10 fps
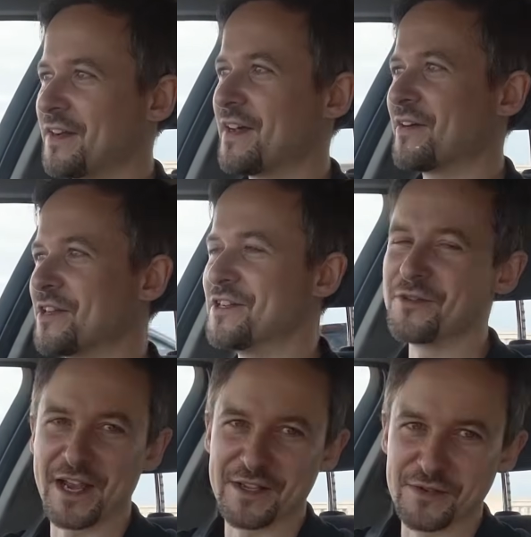Now, you
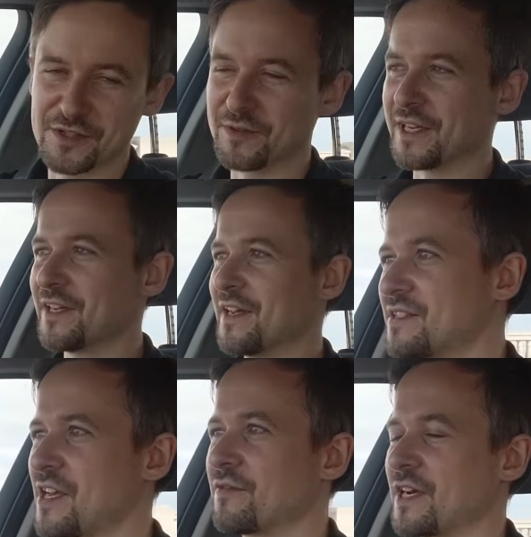do get used to it. It
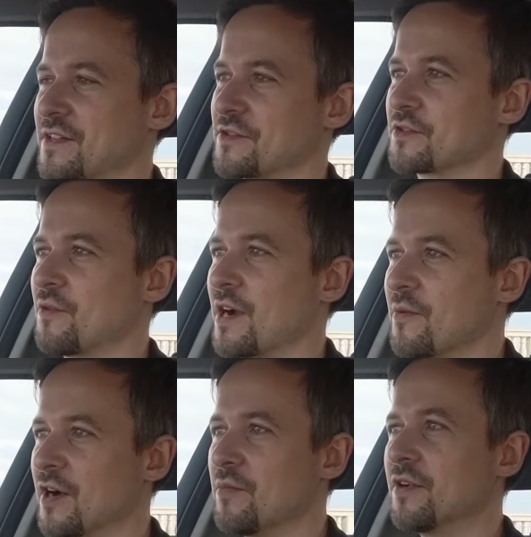self-cancels quite
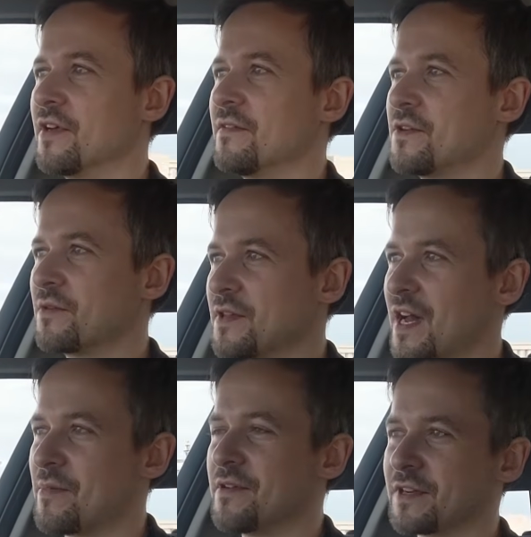well, but if you're in the
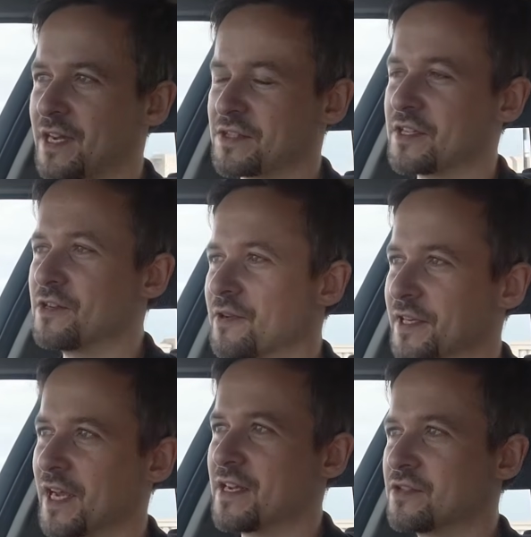habit of cancelling your
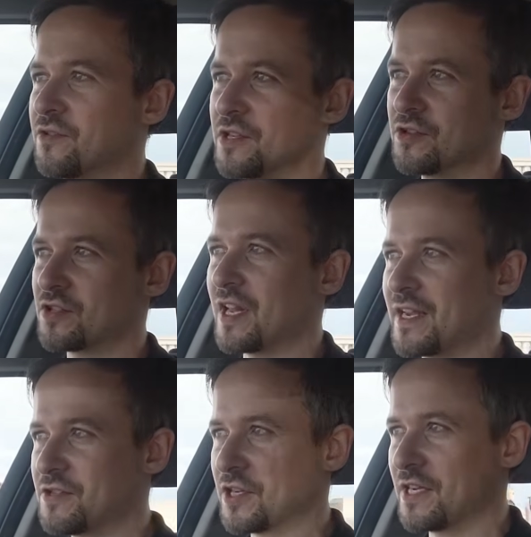indicators or you're just
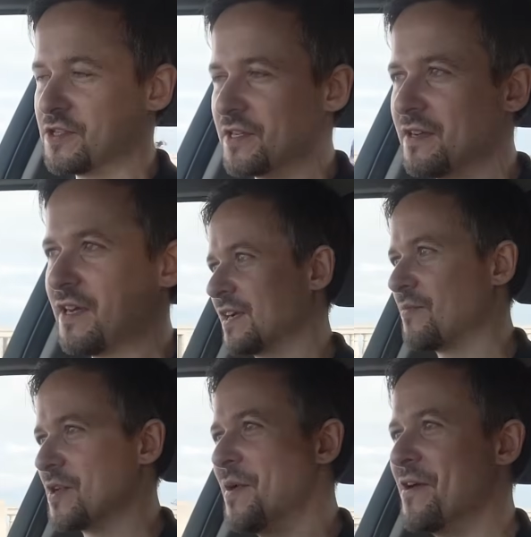lane changing, it
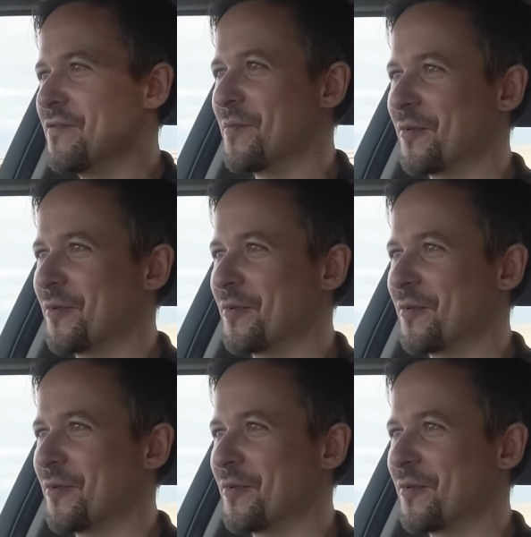can be a bit of a